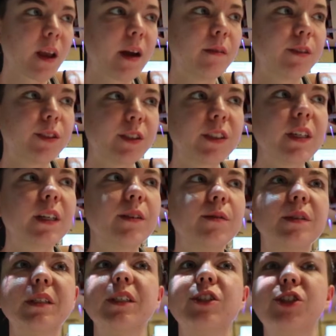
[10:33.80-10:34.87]
It was just like a
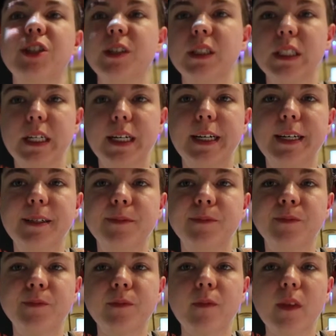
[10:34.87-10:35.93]
really chill day.
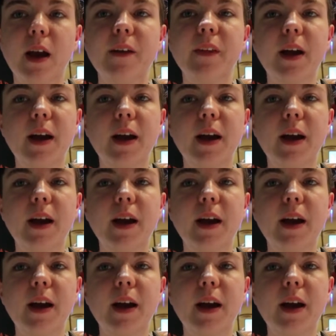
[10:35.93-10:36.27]
And